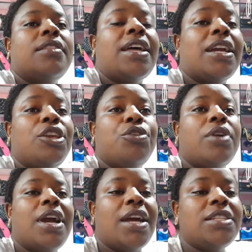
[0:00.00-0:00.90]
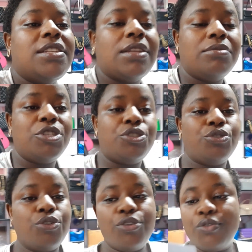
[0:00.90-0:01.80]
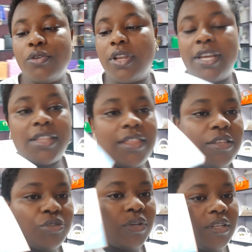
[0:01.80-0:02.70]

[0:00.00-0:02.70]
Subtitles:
thank you cards. Let me show you, like this